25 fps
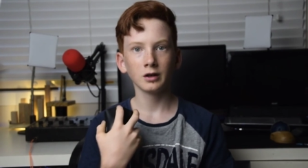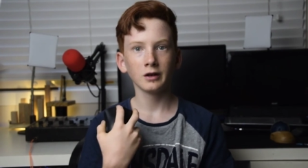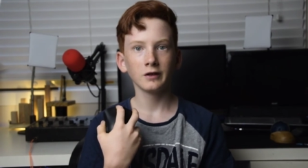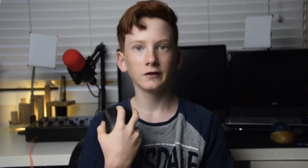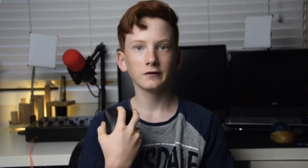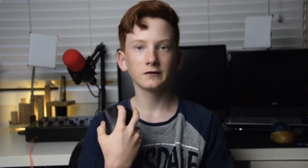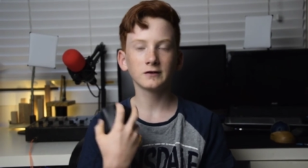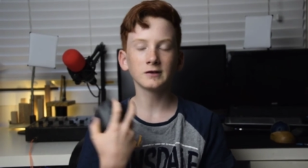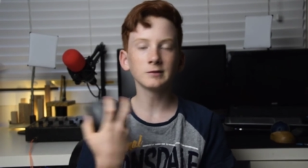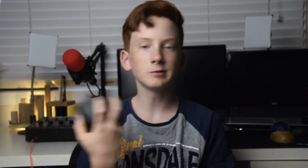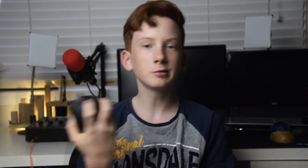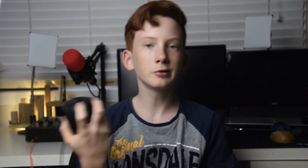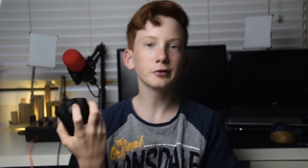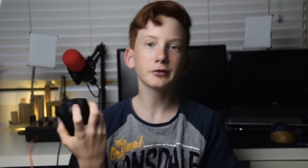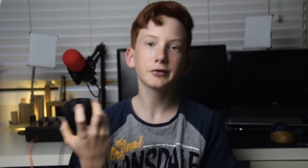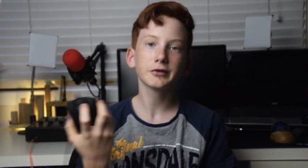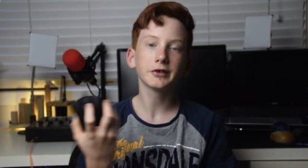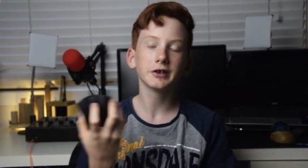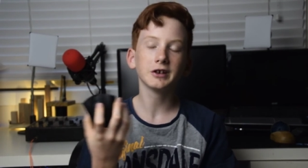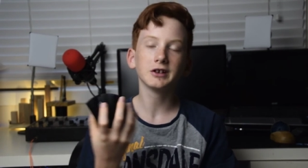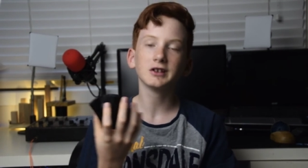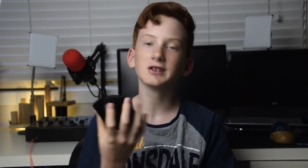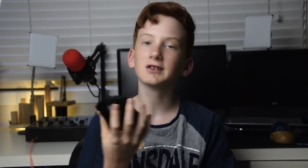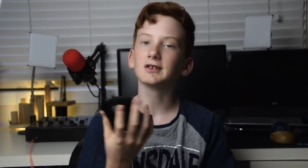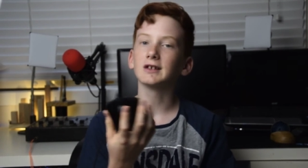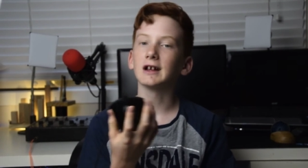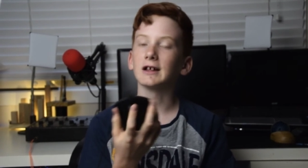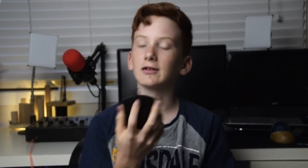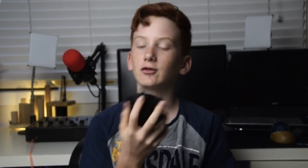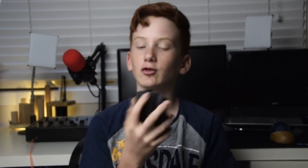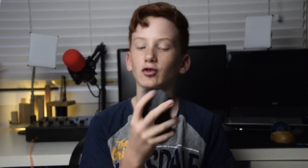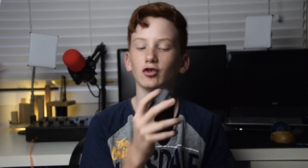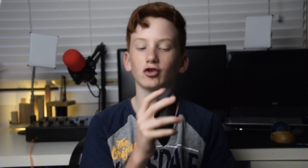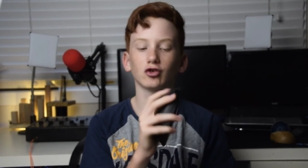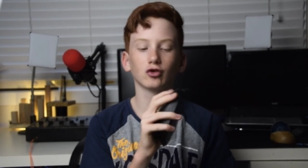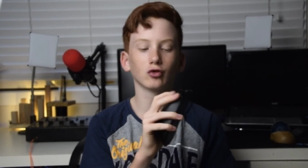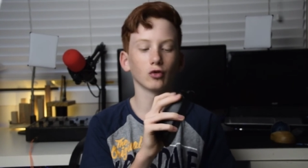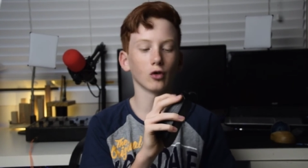Simple things like the
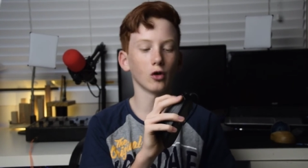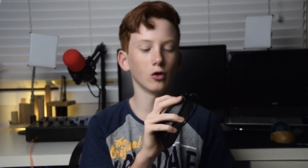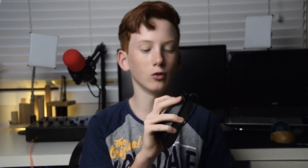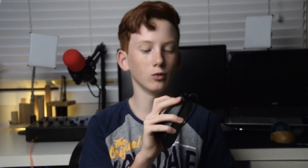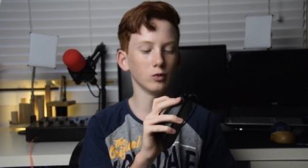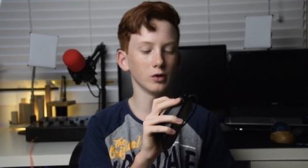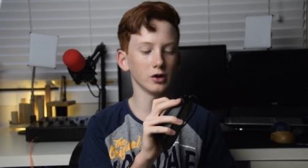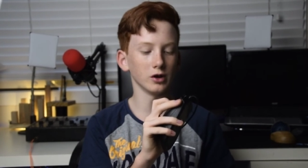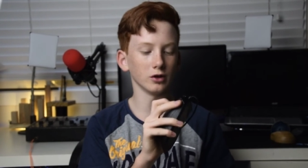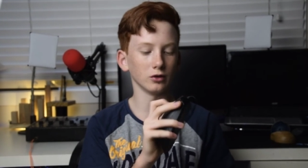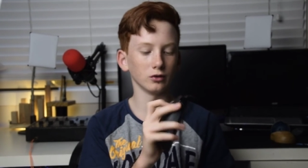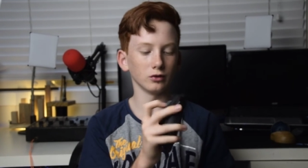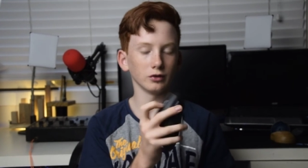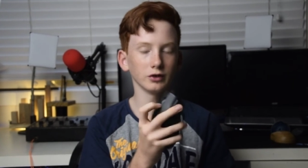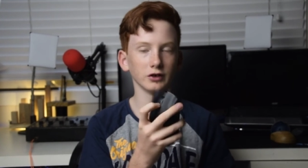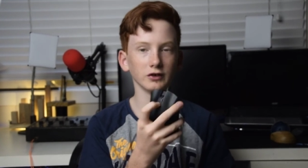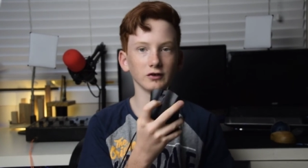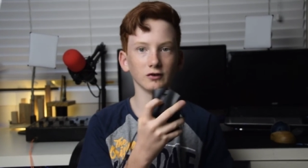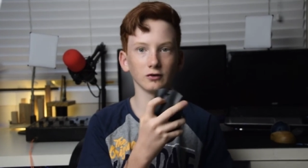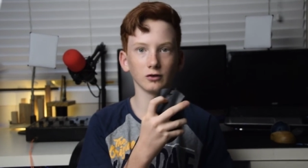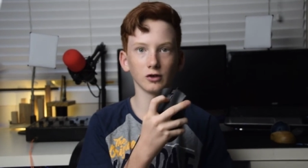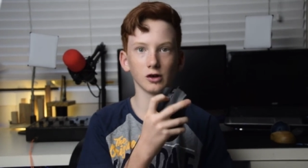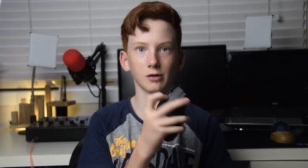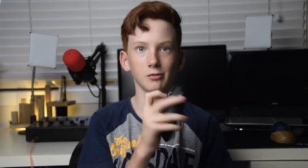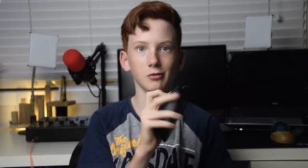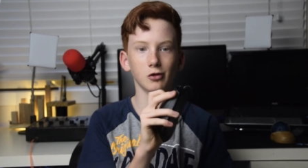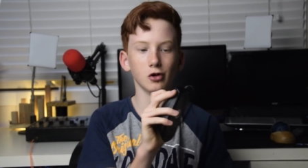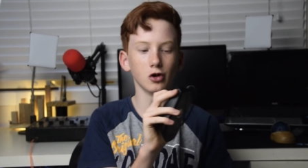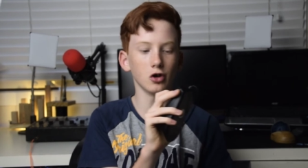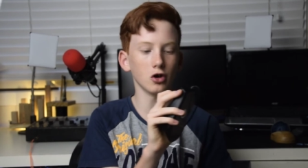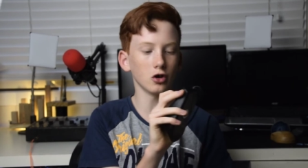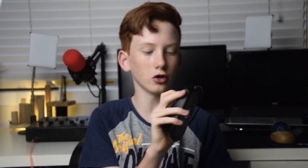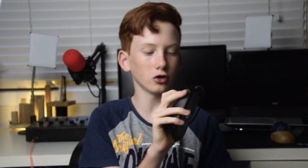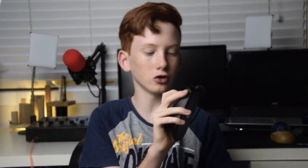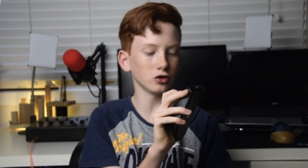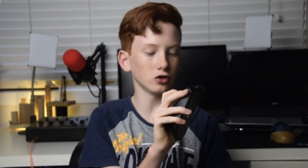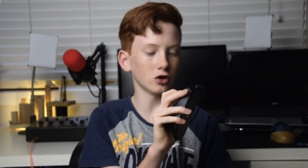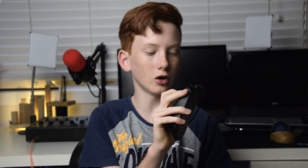scroll wheel is a lot more
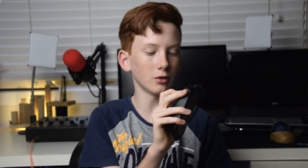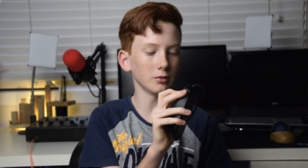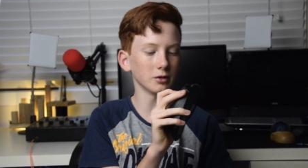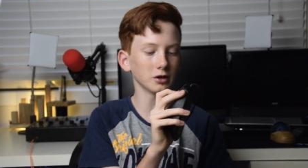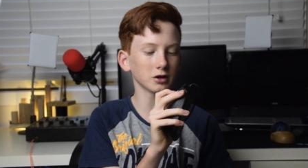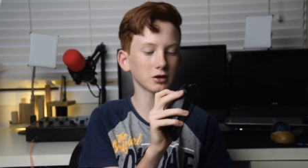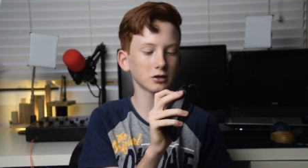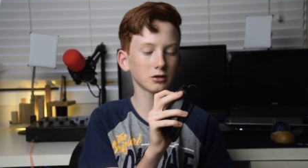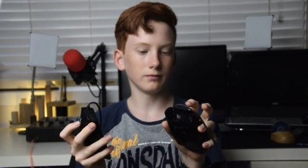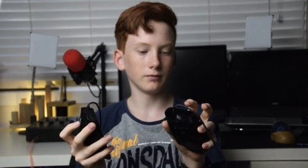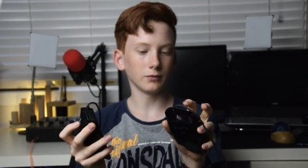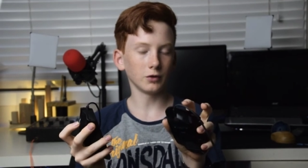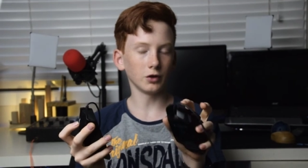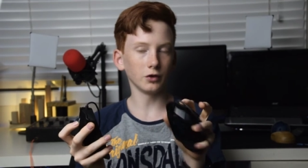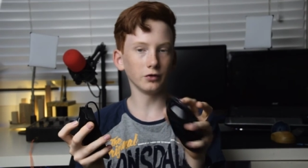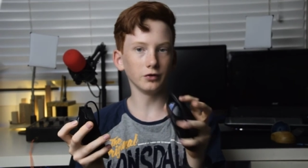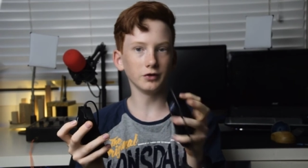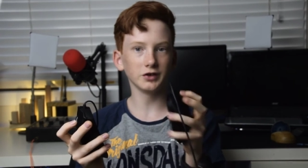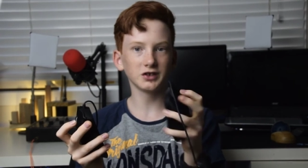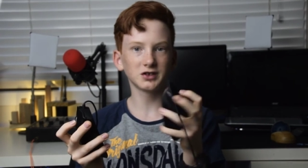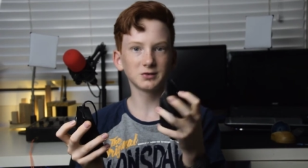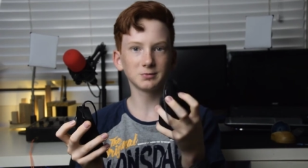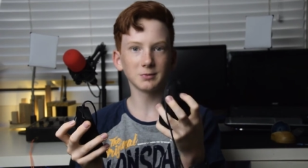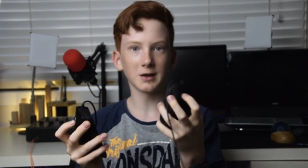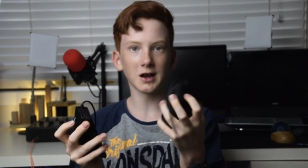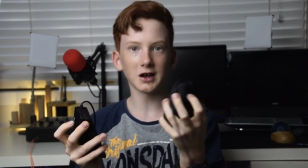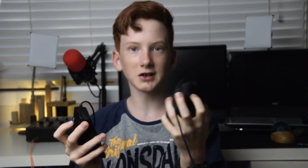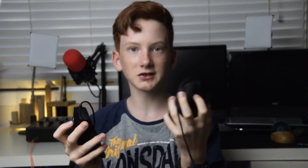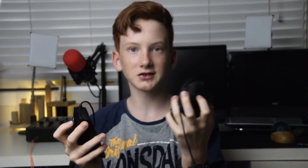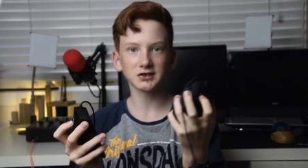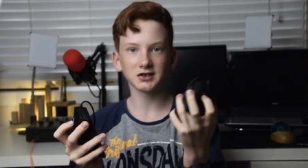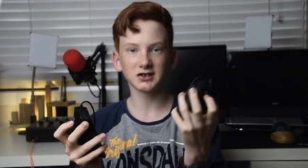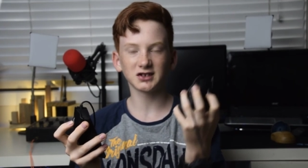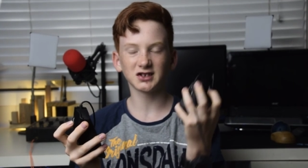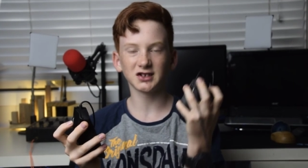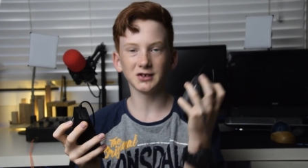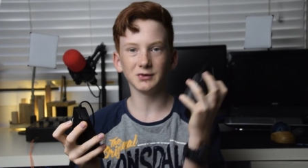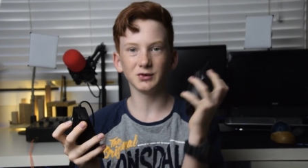ergonomic. On this mouse
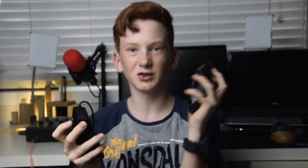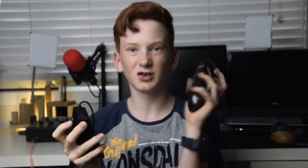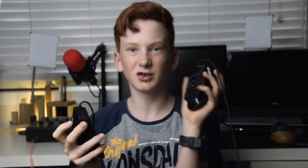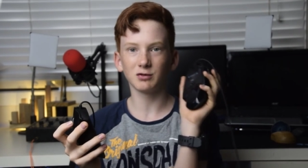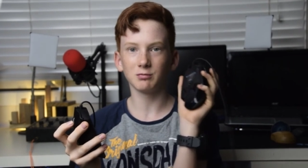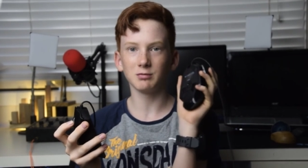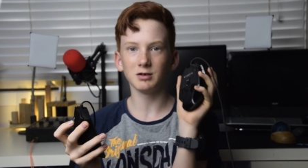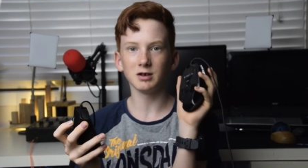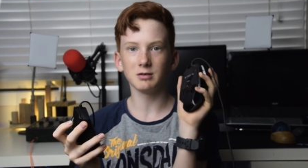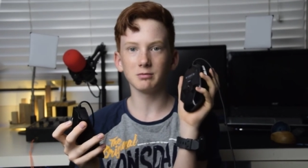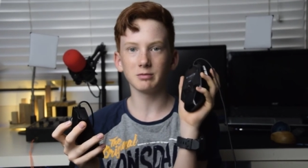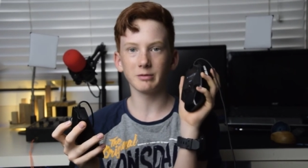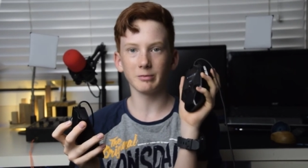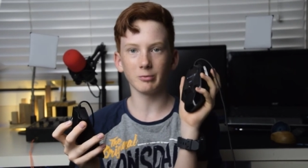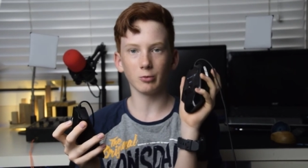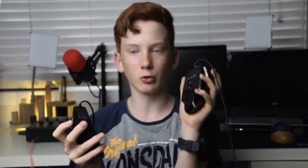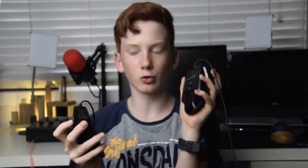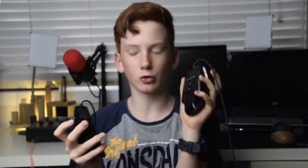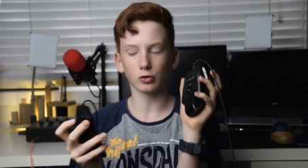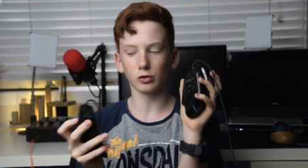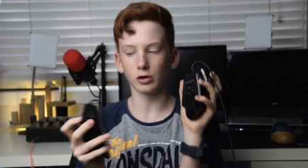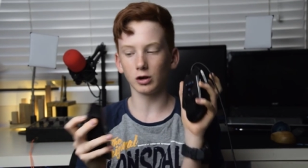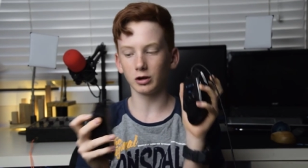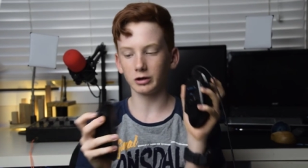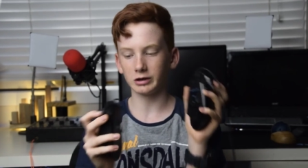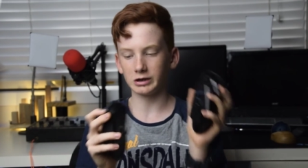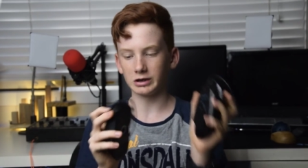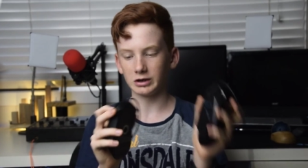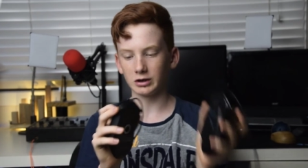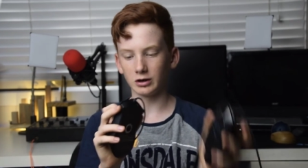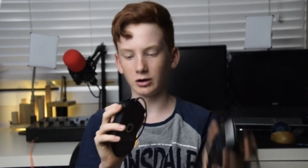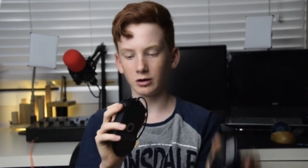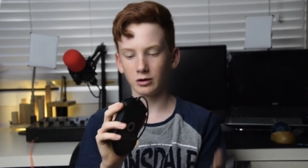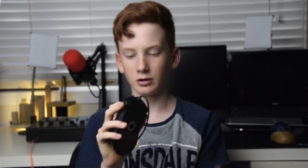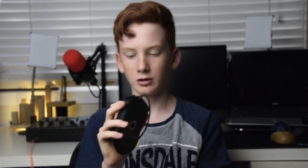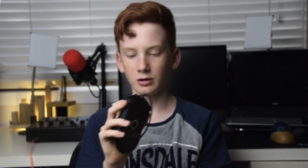it seems to be a bit more clunkier,